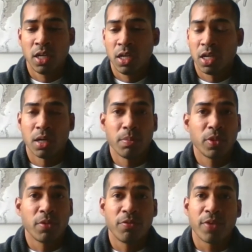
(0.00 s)

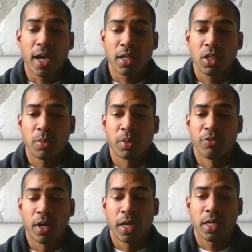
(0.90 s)
the value
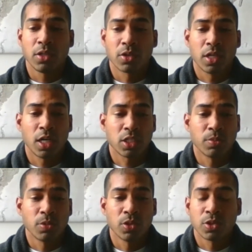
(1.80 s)
providing your
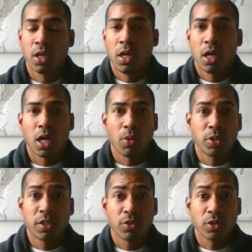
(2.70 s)
customers with
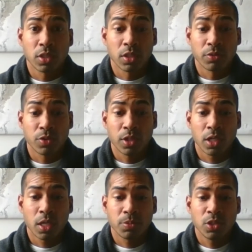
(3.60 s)
different delivery
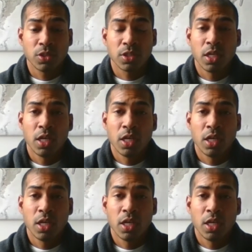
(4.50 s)
options,